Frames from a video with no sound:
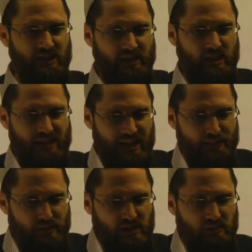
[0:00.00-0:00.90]
a
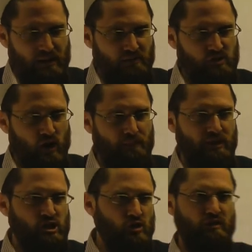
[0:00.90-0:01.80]
limited amount of time, but
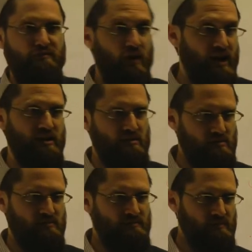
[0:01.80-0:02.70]
it's not defined,
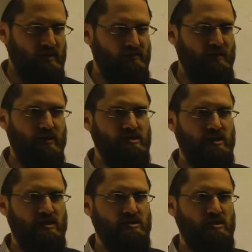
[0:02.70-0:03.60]
if that makes
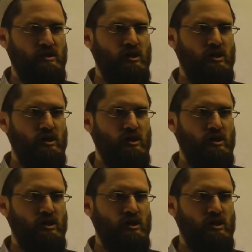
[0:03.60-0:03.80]
sense.